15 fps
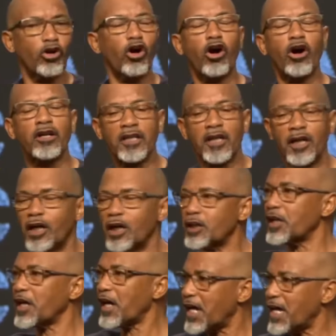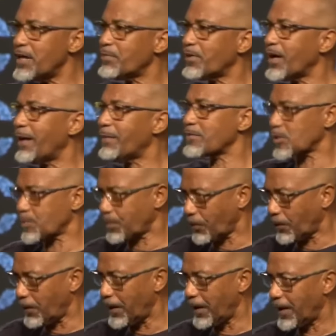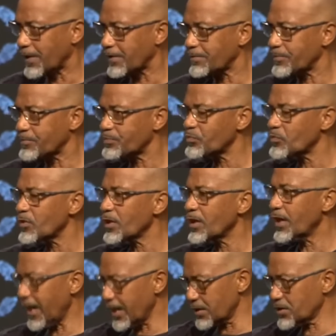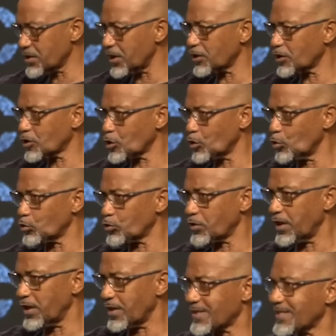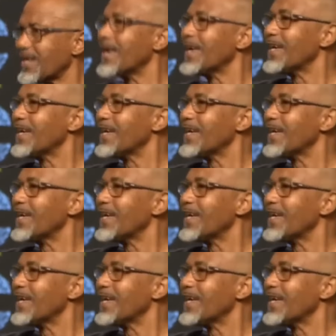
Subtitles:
God heard Abraham's prayer and did two things.